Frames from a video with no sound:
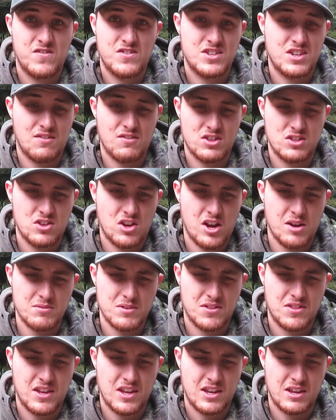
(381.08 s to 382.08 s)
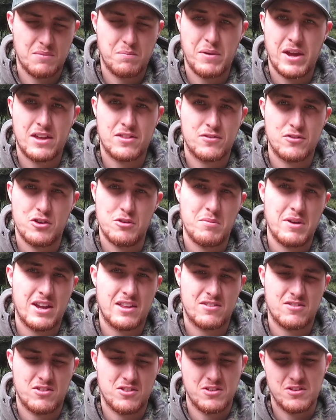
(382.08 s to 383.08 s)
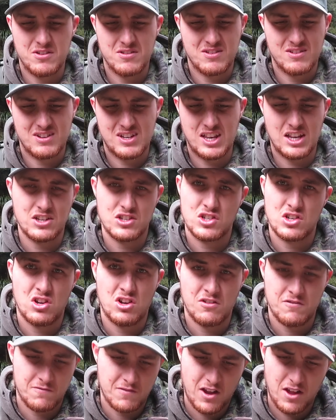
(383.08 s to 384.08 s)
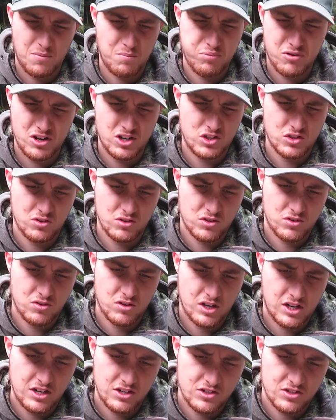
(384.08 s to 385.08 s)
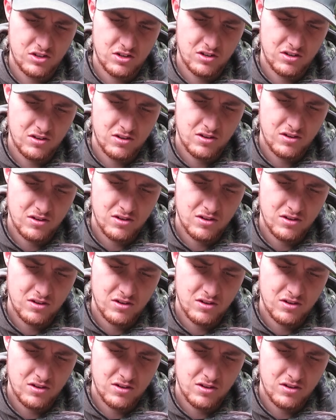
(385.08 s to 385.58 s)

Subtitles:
7 times, I think. Back through, clinch knot. I'm pretty sure it's called a clinch knot.